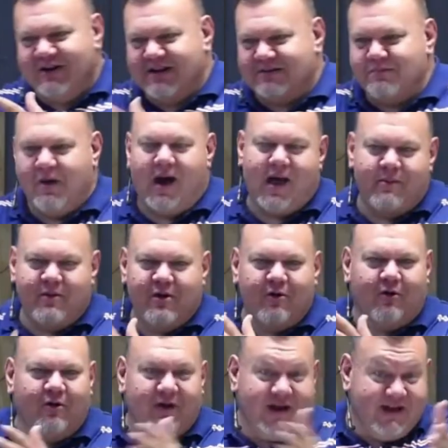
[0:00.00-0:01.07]
at Mimi
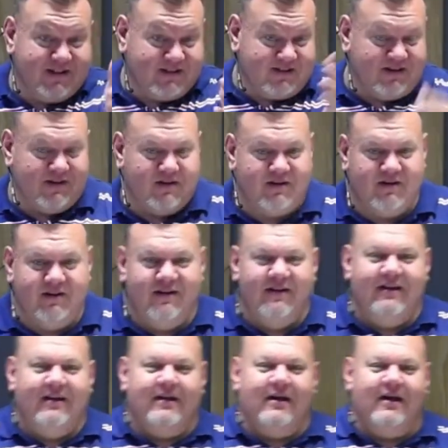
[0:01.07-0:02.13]
or at. Uh,
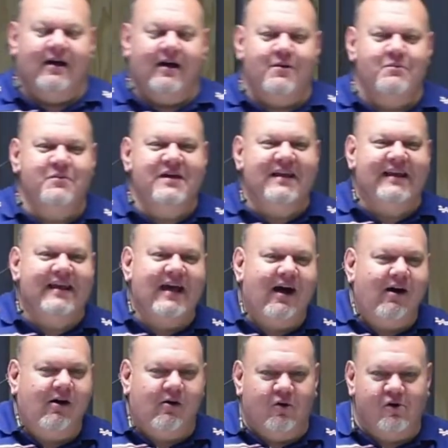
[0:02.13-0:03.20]
uh, Amelia,
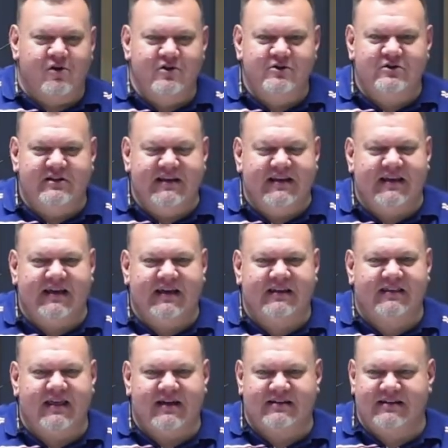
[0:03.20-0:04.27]
or who's leading it
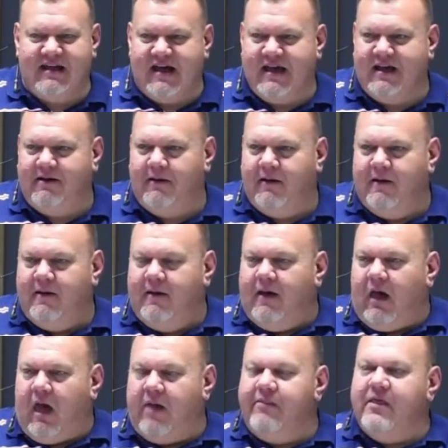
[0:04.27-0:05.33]
that day,
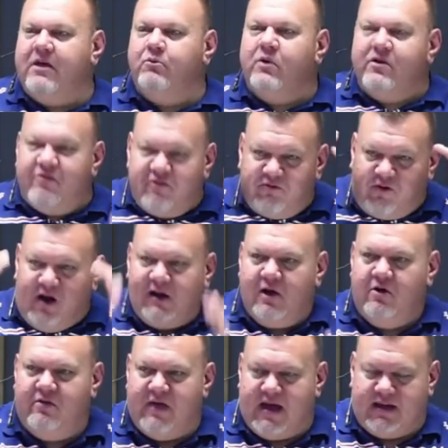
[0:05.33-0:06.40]
and then we
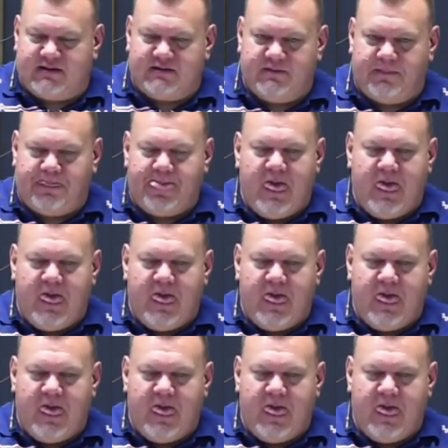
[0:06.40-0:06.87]
follow that.